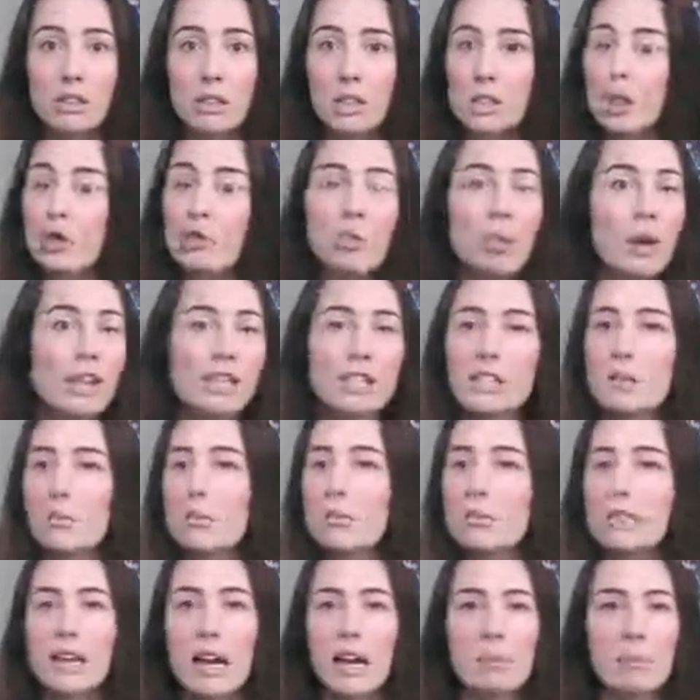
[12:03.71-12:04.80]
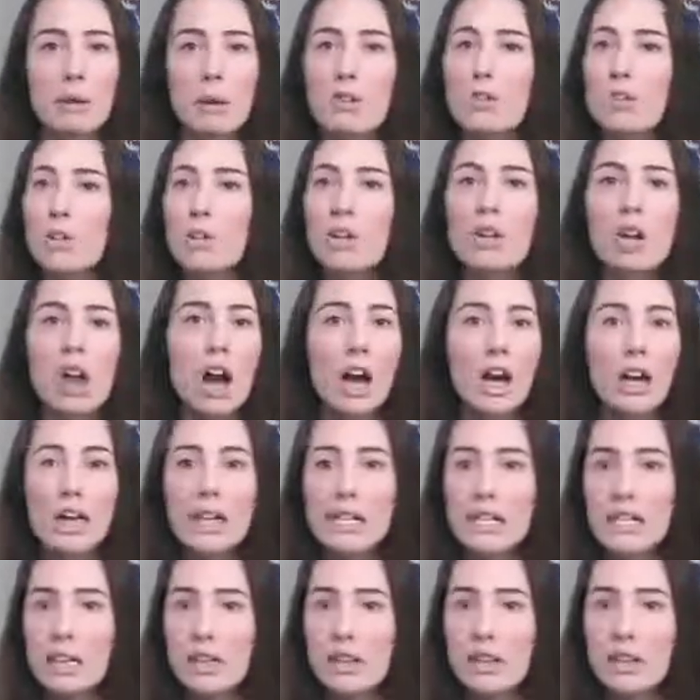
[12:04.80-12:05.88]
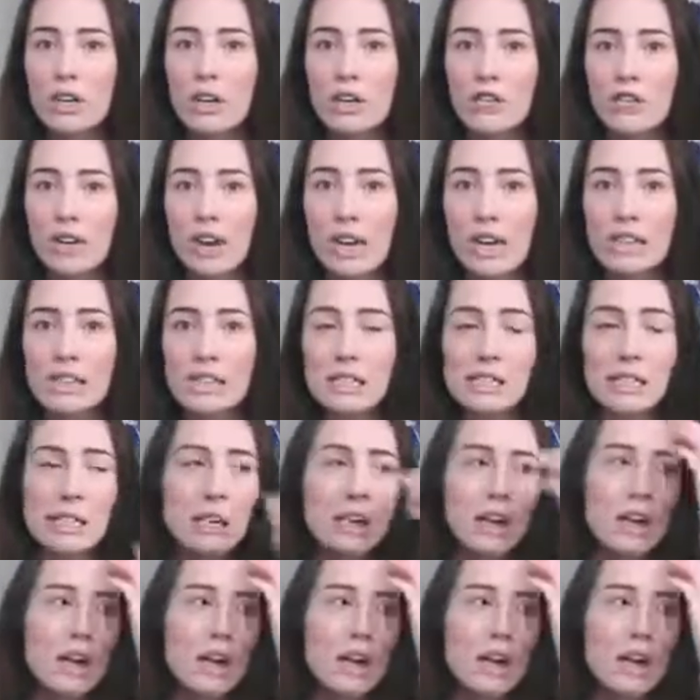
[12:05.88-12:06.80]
Don't waste someone's time. If you're not going to take their advice,